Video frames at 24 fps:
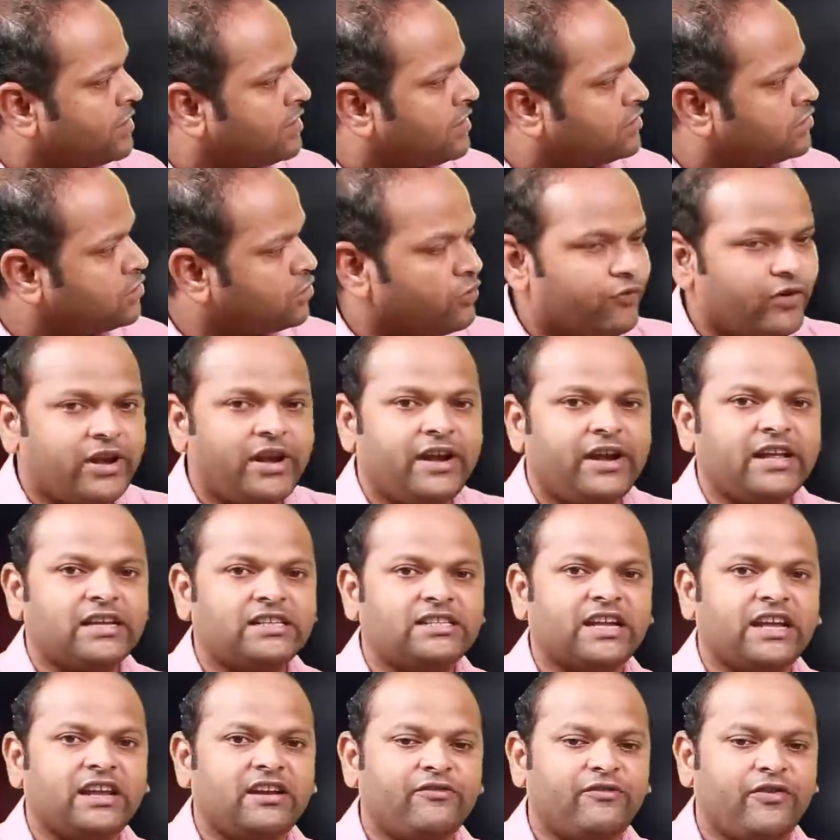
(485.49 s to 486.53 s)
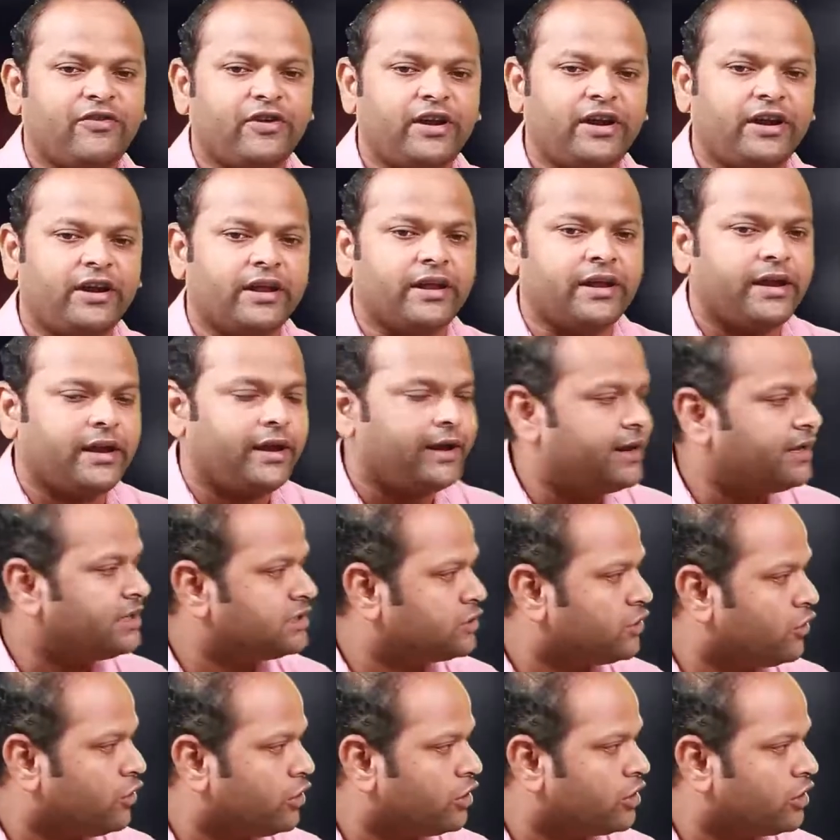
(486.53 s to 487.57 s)
So when it is infinity, it
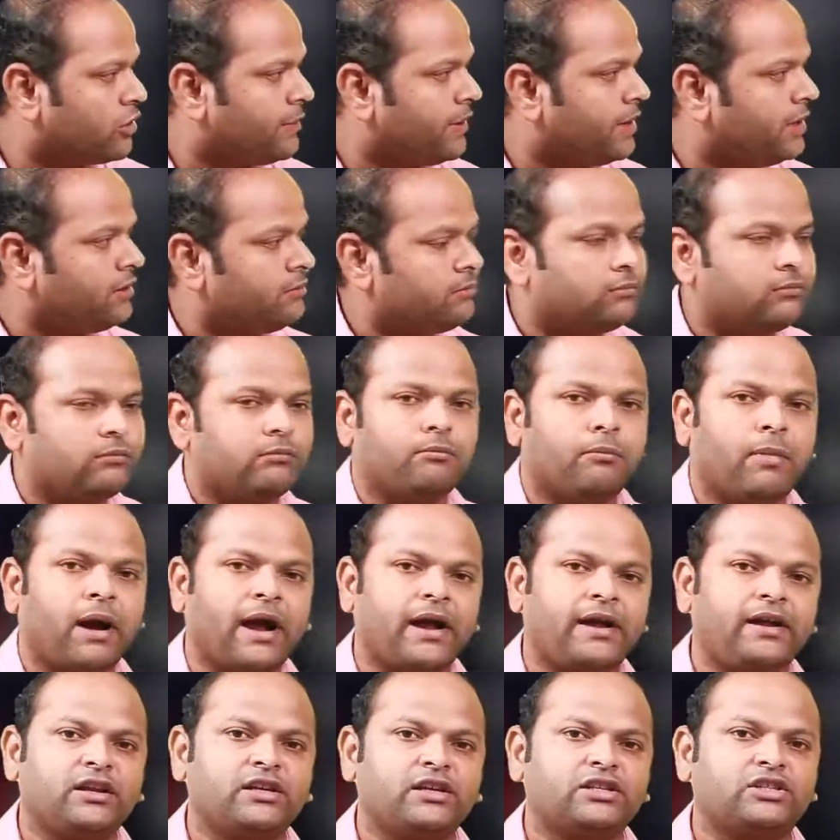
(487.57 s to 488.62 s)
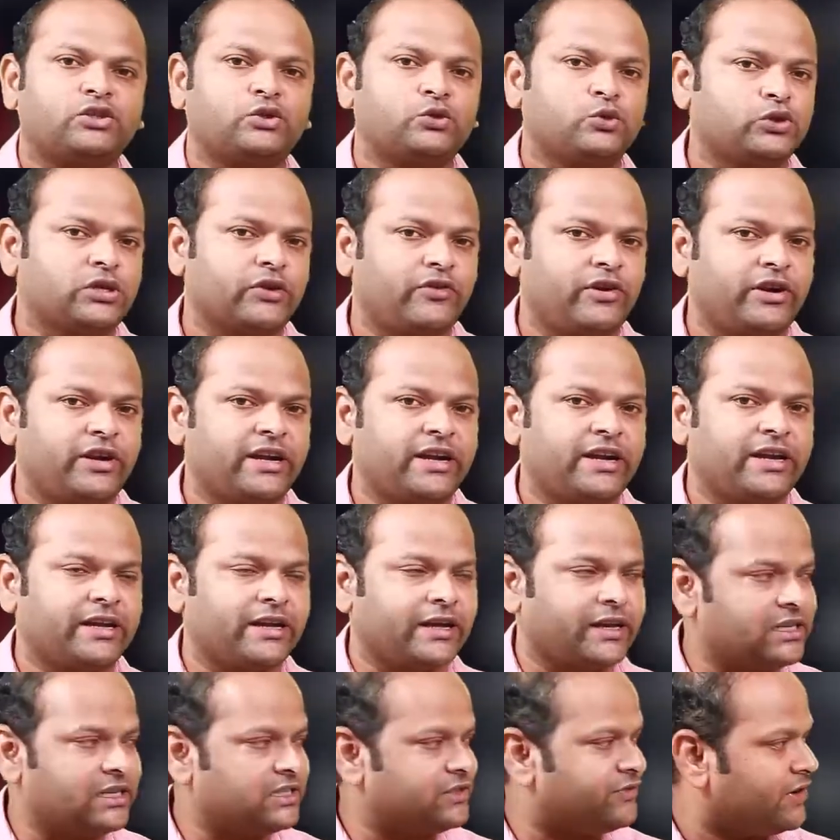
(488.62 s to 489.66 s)
is going to be minus 270
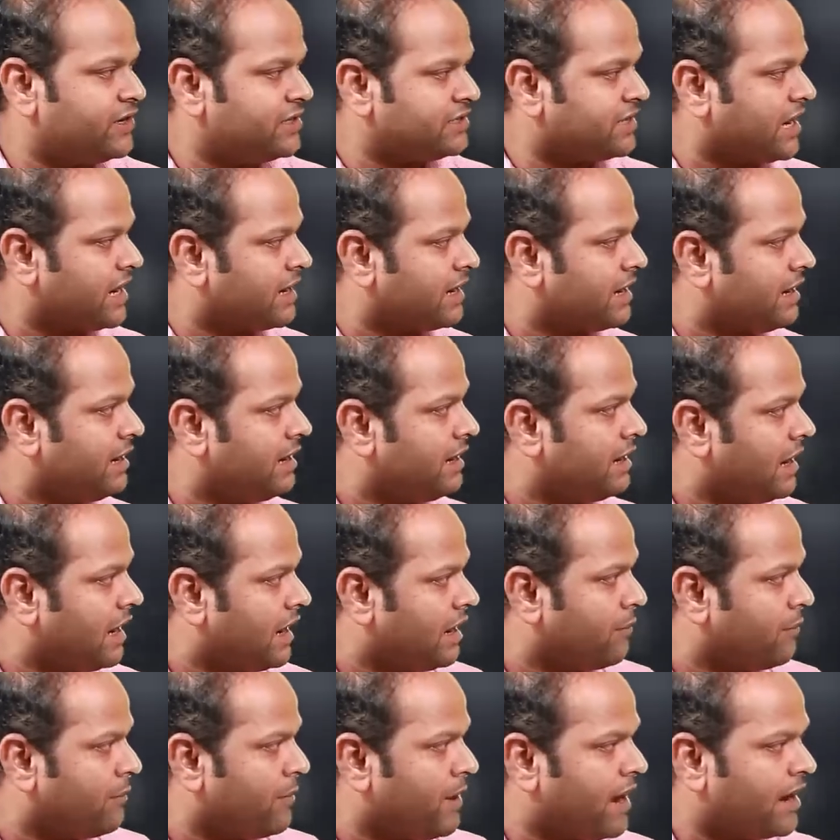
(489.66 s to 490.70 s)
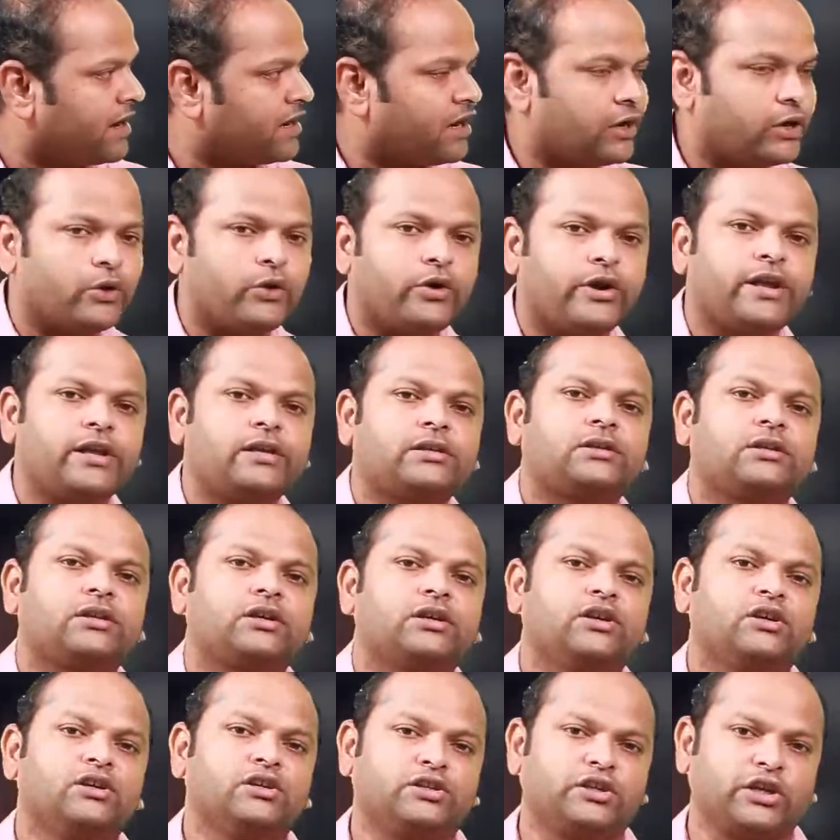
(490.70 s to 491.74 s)
degrees phase angle and the magnitude is
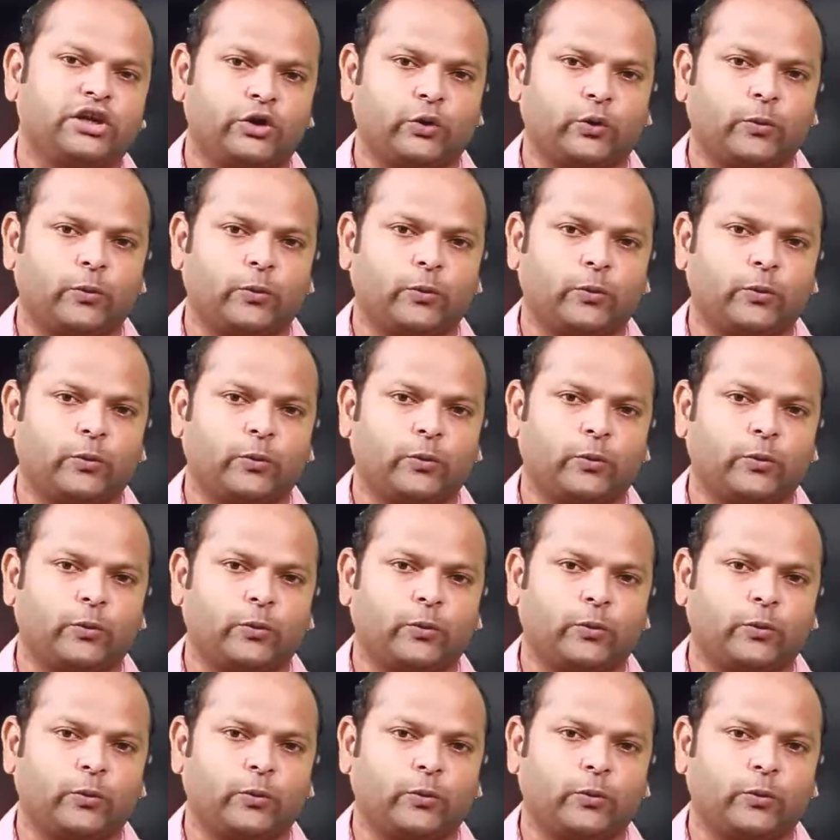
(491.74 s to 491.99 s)
0.